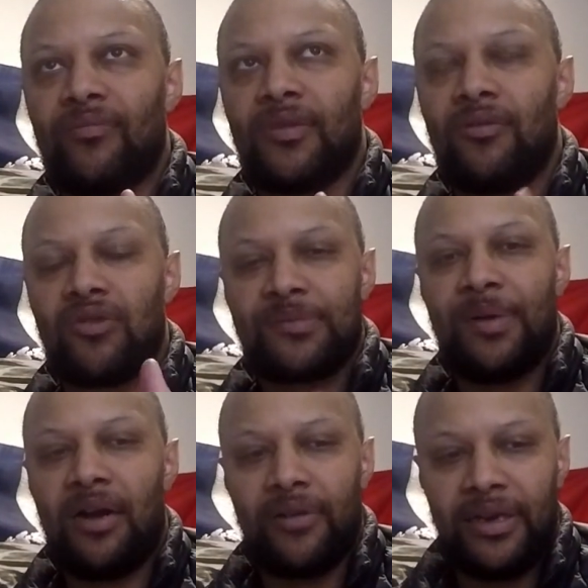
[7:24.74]

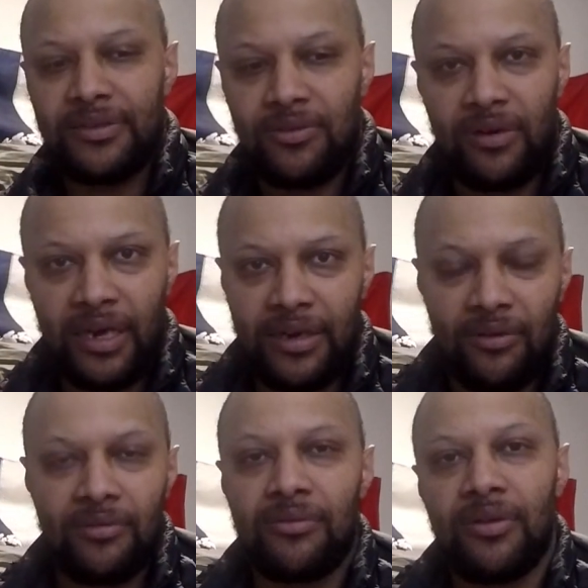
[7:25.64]
horsepower and torque. I
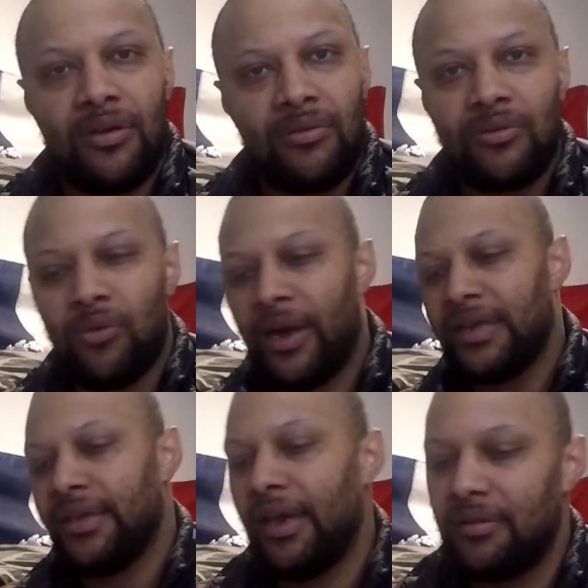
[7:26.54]
don't know
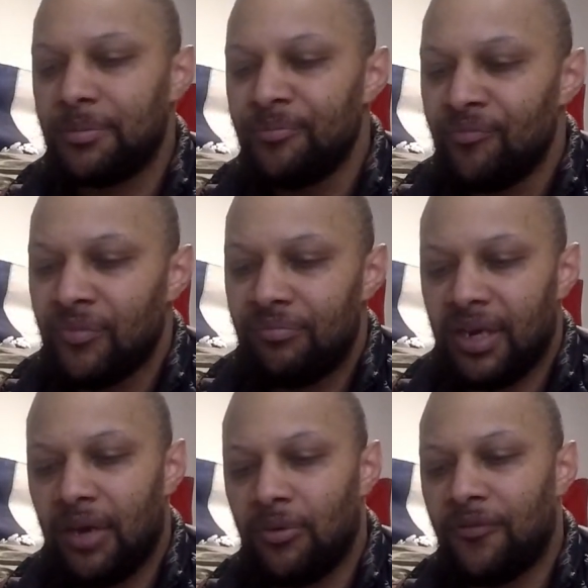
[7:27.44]
quite yet, but
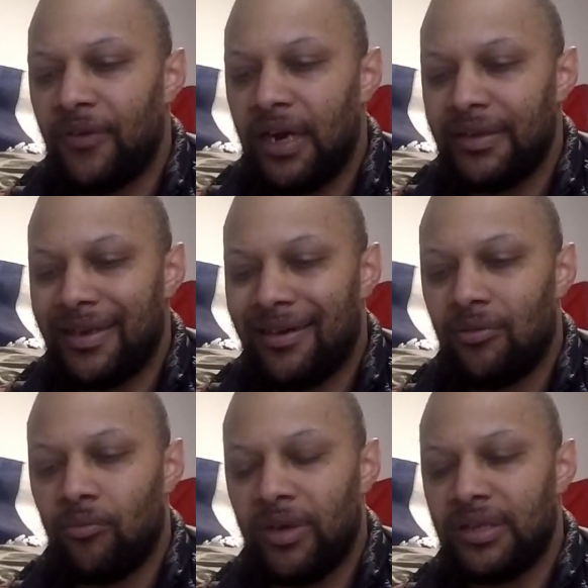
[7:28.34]
I will find that
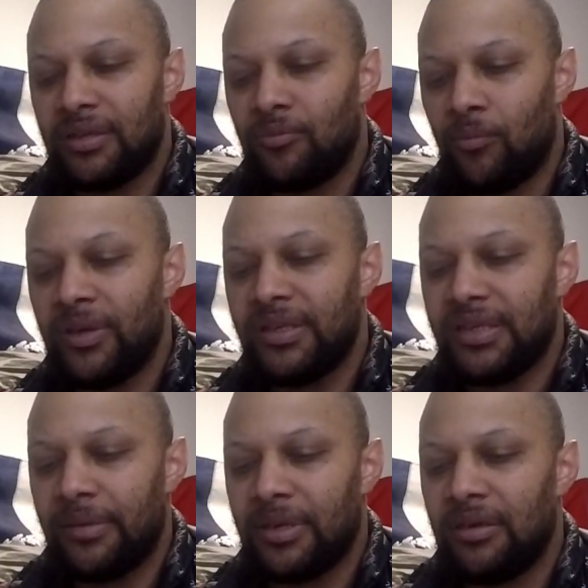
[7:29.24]
out when the
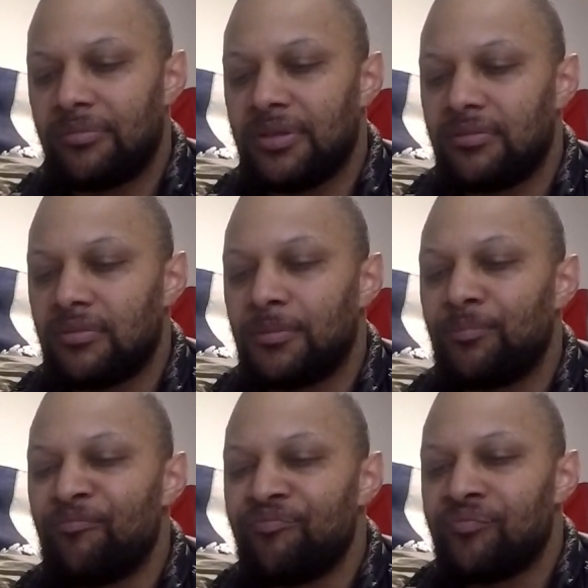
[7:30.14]
time comes.
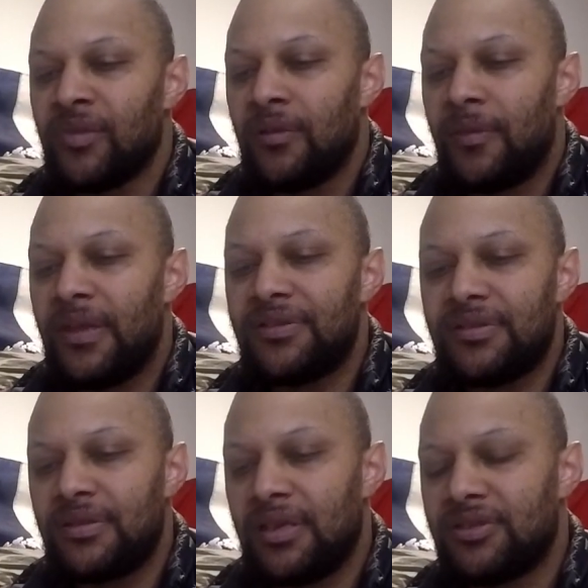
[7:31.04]

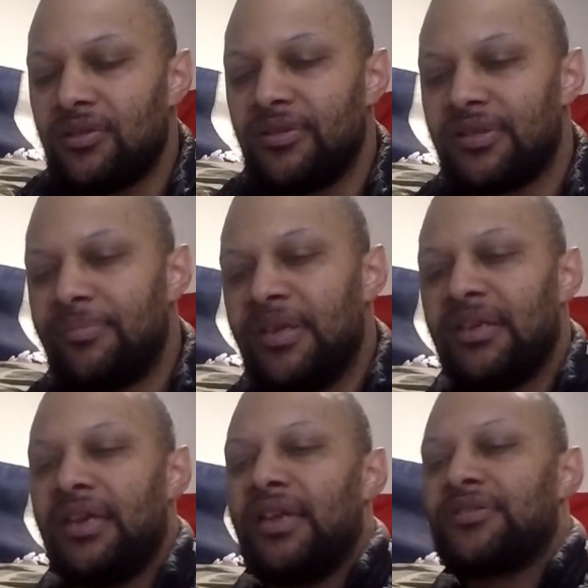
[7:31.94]
This is going to be
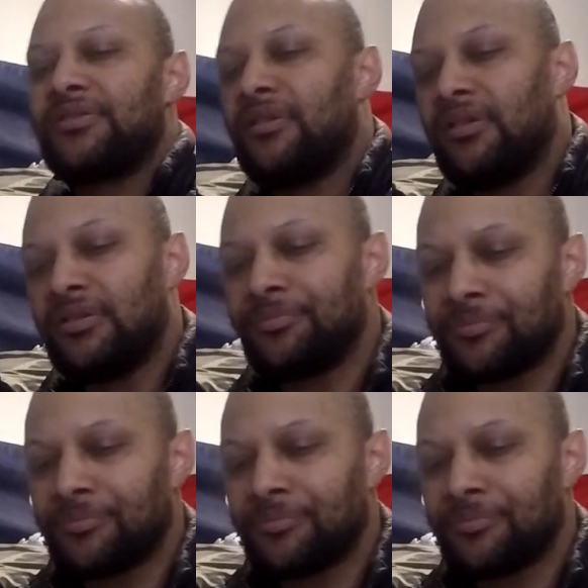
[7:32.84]
an install